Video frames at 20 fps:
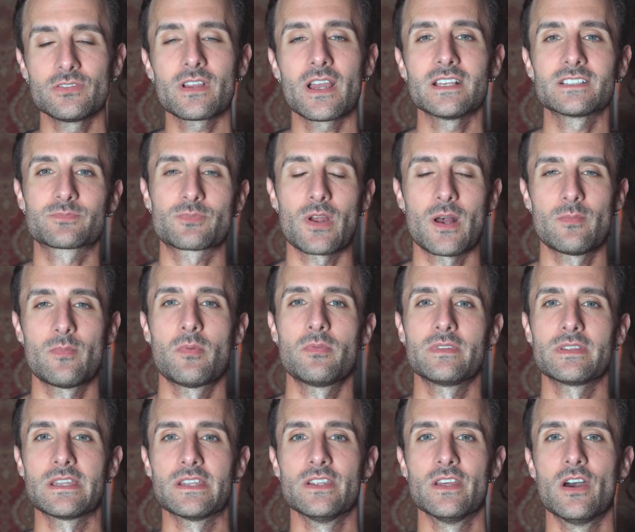guys
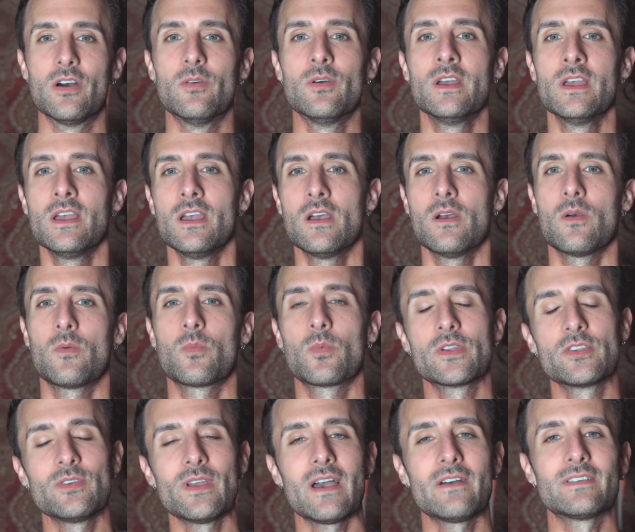probably know
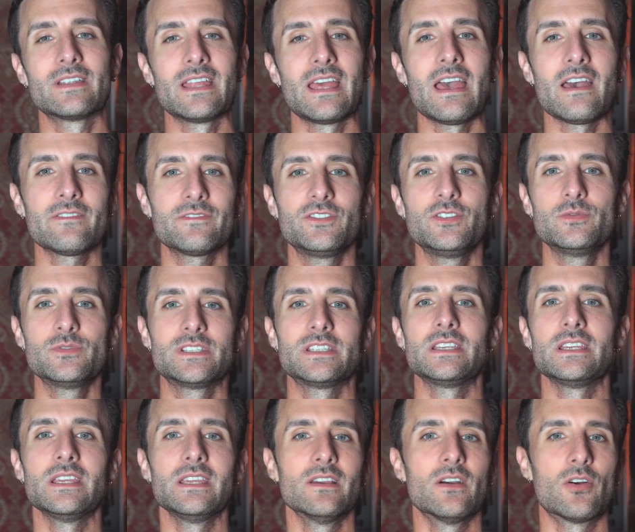when you have an FUT
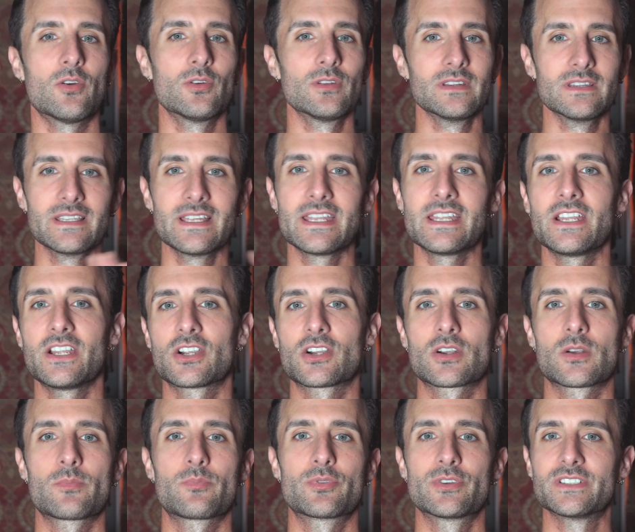or
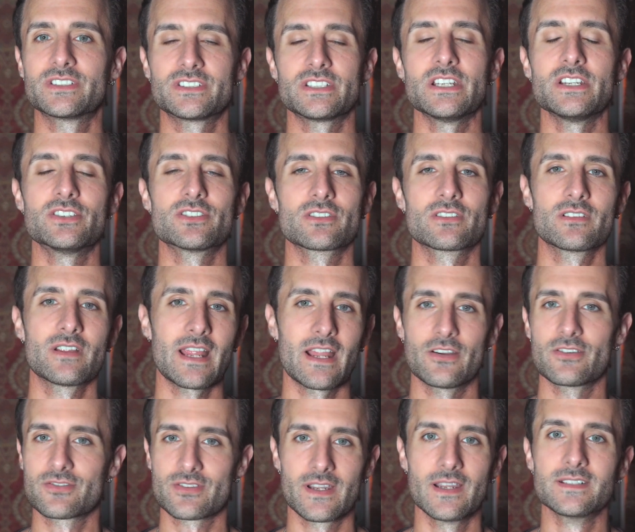linear procedure
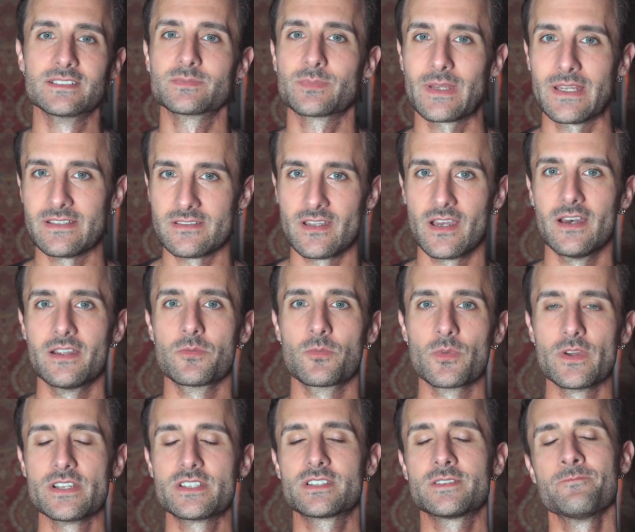hair transplant done,
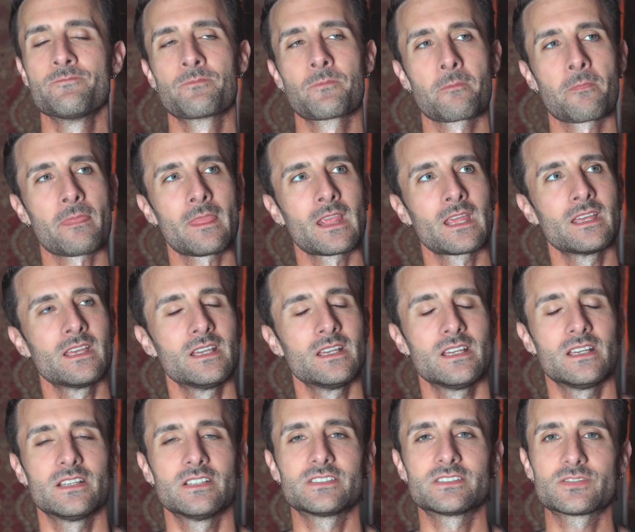which
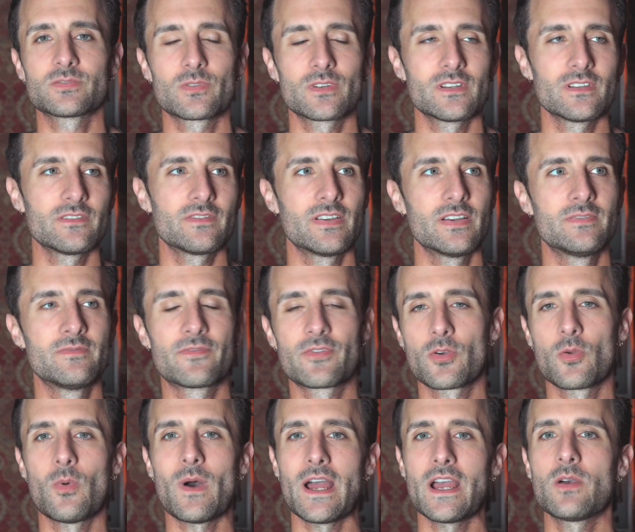sort of for
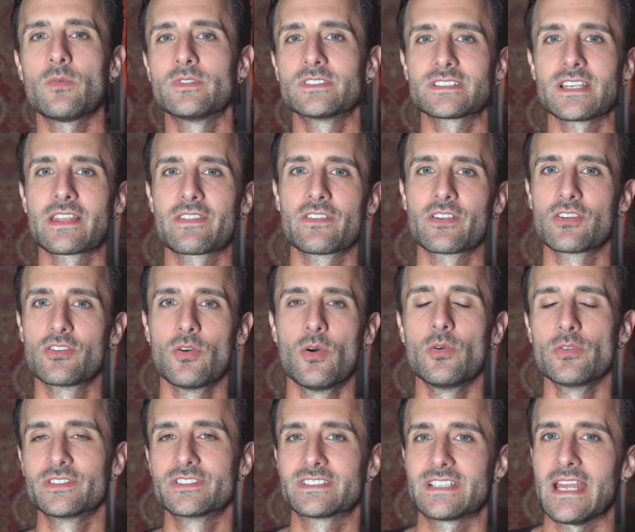a while was like the
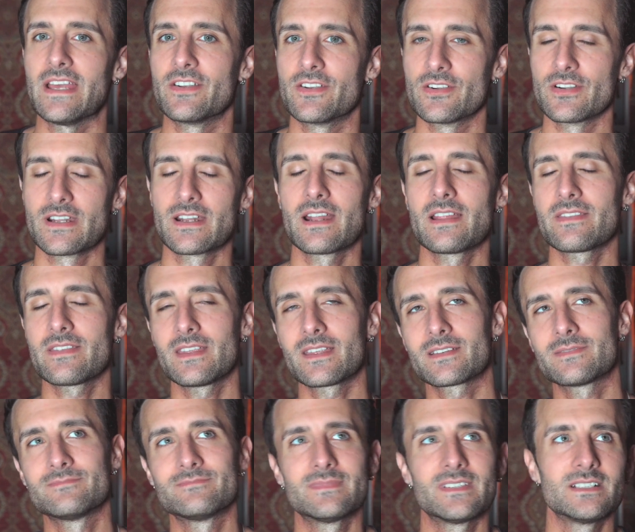gold standard, and I think
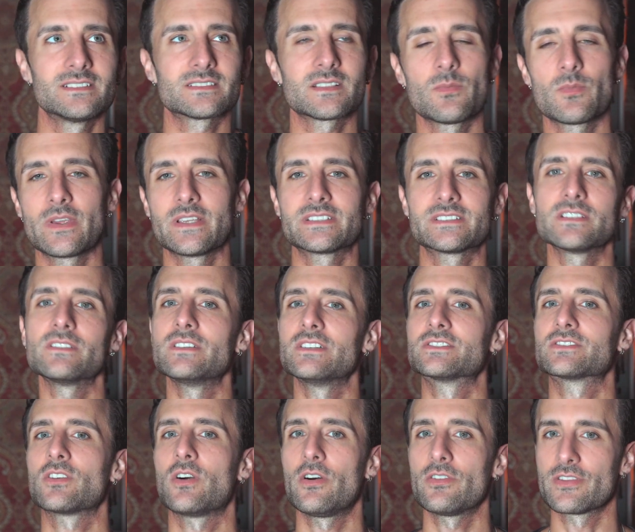in some ways still
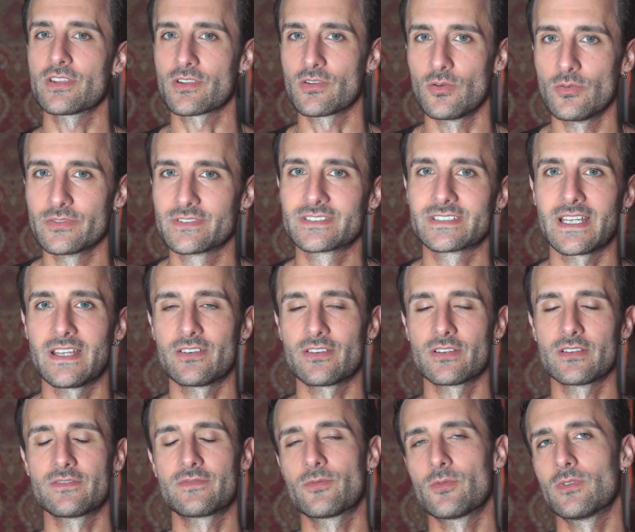it's called the gold
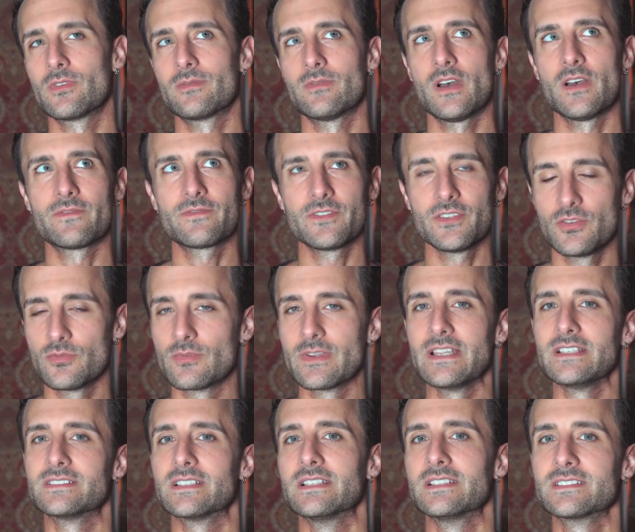standard for a few
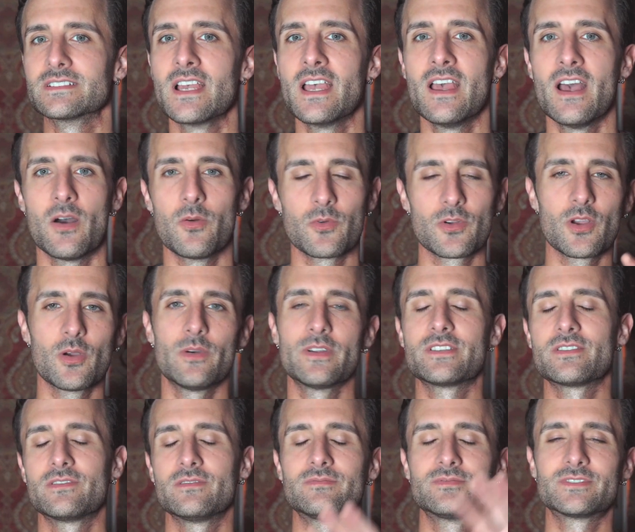reasons. We'll go
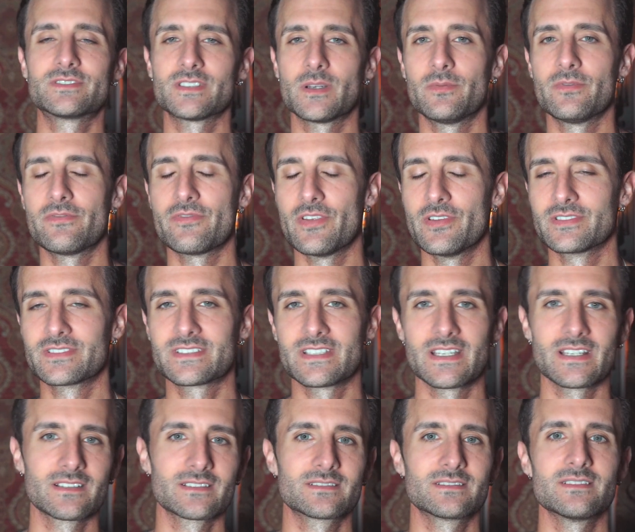into some of those
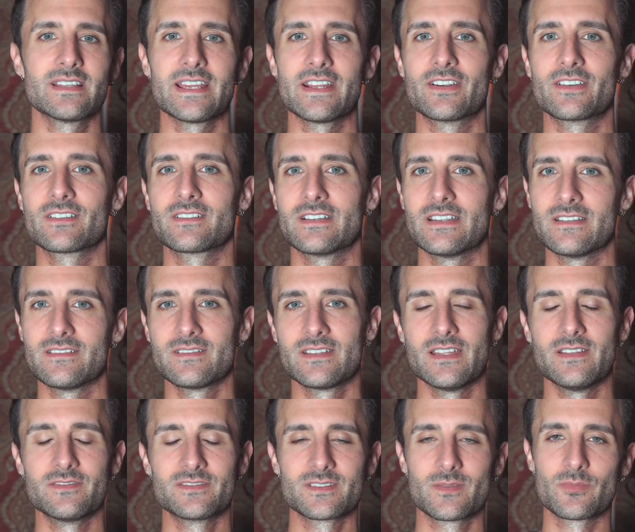things later and
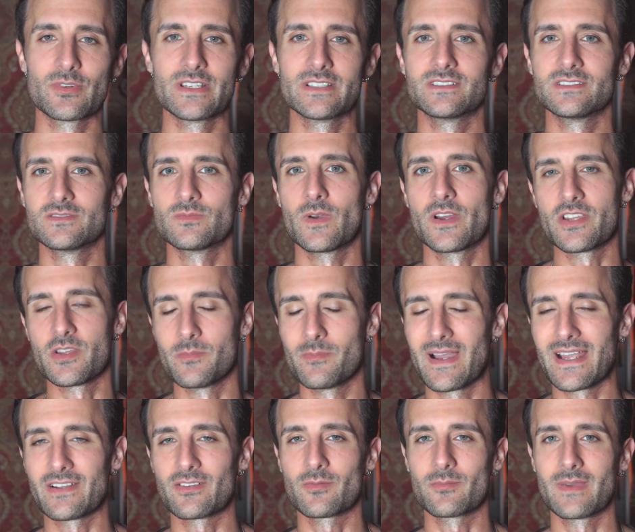some reasons why you
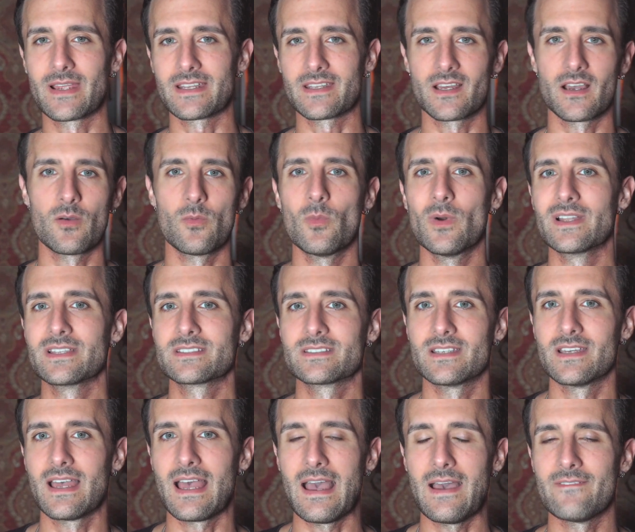might or might not want
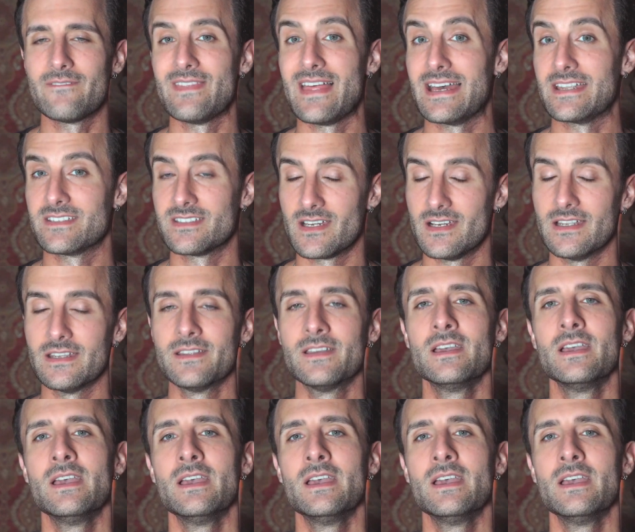to have that done.